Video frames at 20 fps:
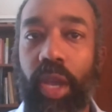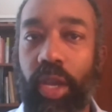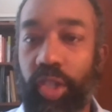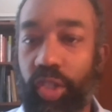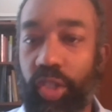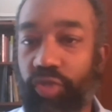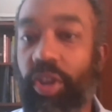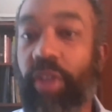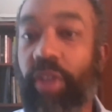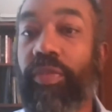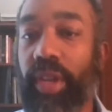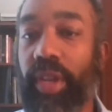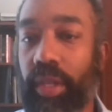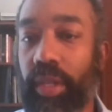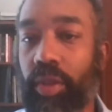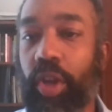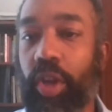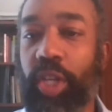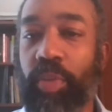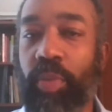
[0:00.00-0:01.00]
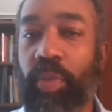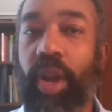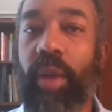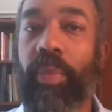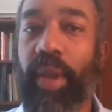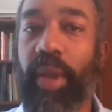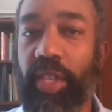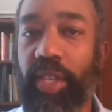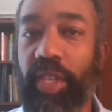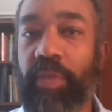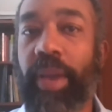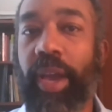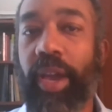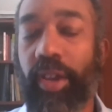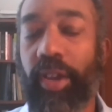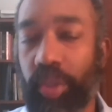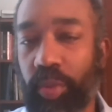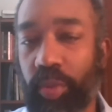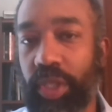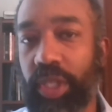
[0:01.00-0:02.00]
driven in large part by these
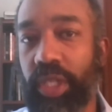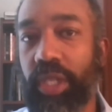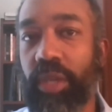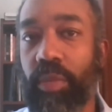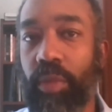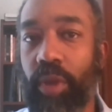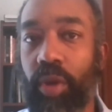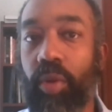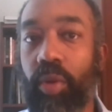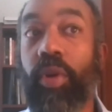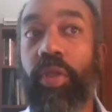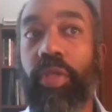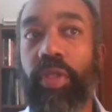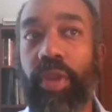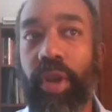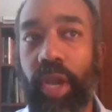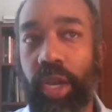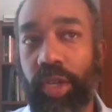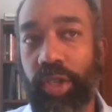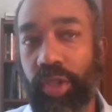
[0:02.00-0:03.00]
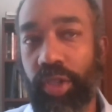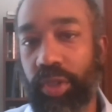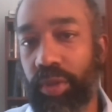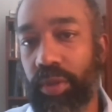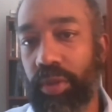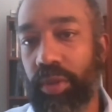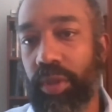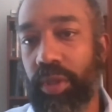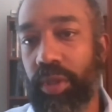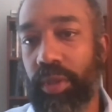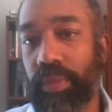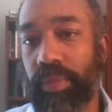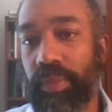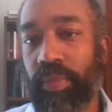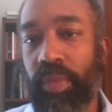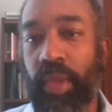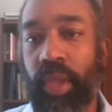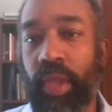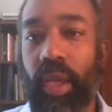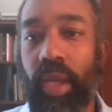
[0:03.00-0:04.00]
patterns we see among Orthodox Jews.
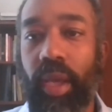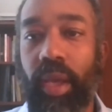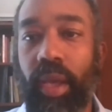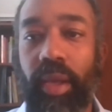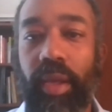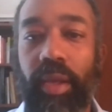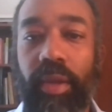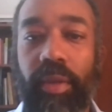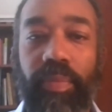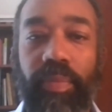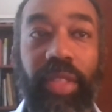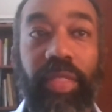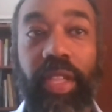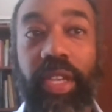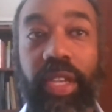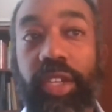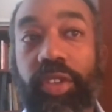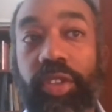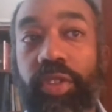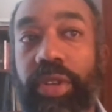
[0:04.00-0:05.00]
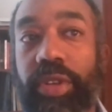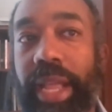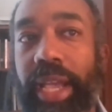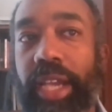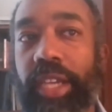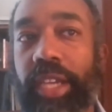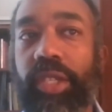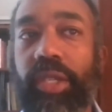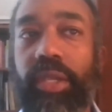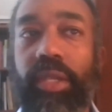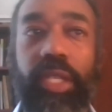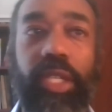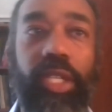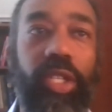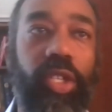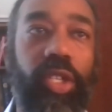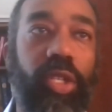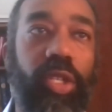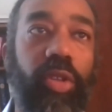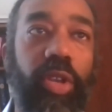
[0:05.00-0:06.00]
And then internationally,
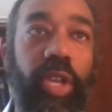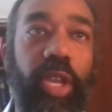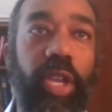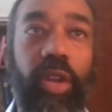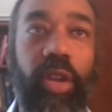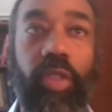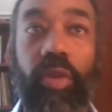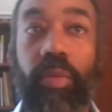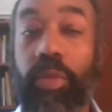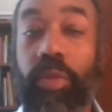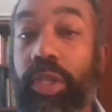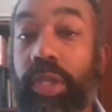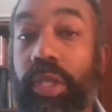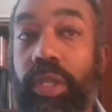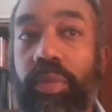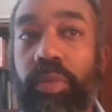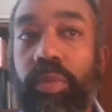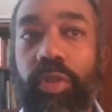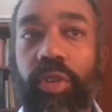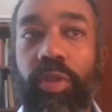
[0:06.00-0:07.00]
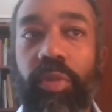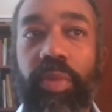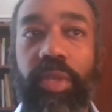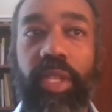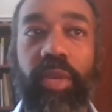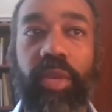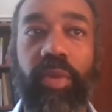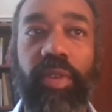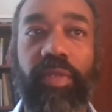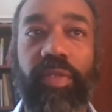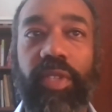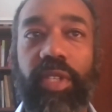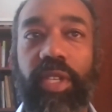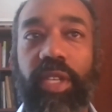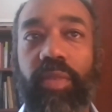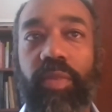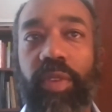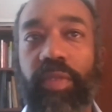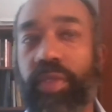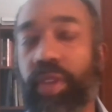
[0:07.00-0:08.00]
just looking at other Muslim groups that we've
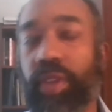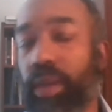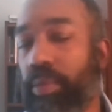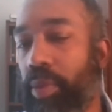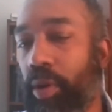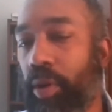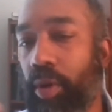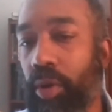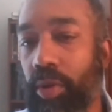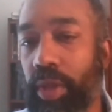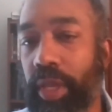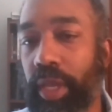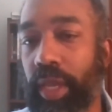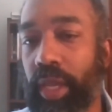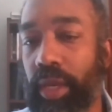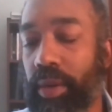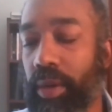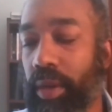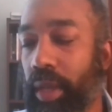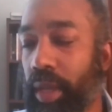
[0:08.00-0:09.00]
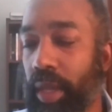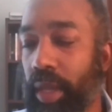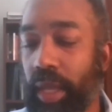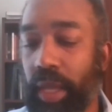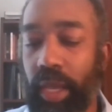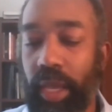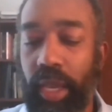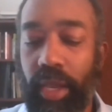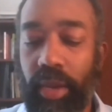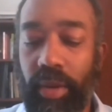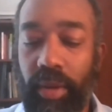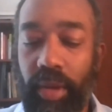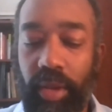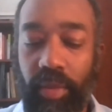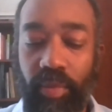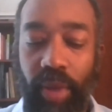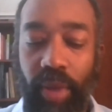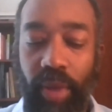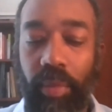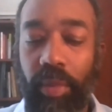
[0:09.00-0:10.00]
seen, we've done polling
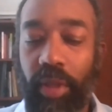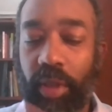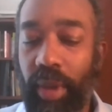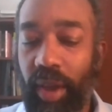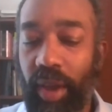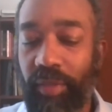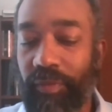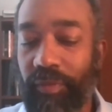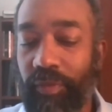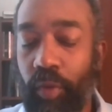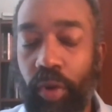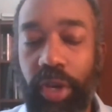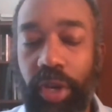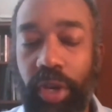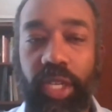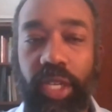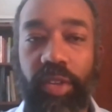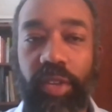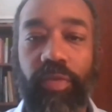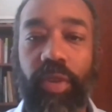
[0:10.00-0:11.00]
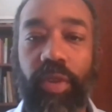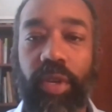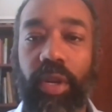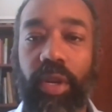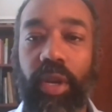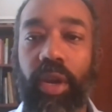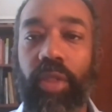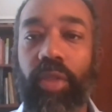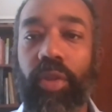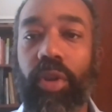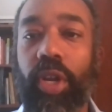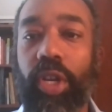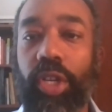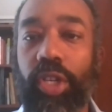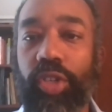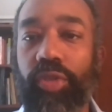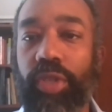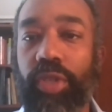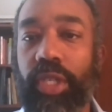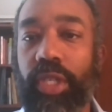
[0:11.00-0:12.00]
in probably about 40 different other
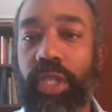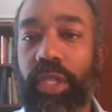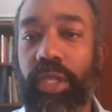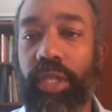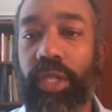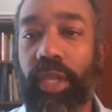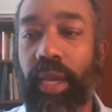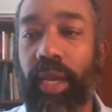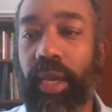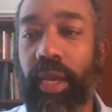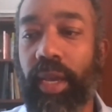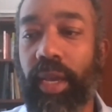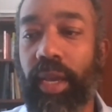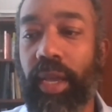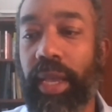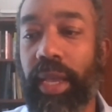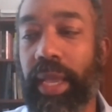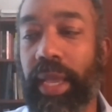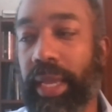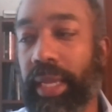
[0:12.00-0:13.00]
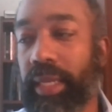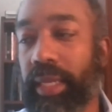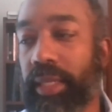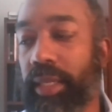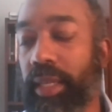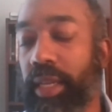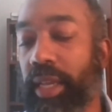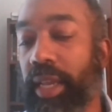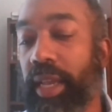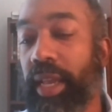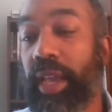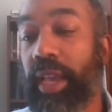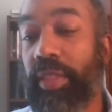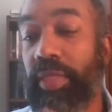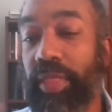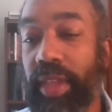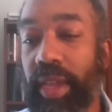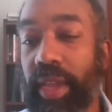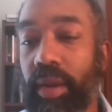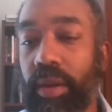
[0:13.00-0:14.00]
countries. And
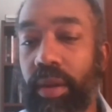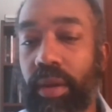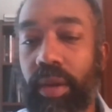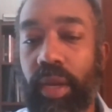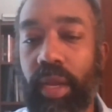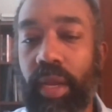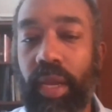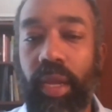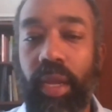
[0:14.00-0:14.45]
there,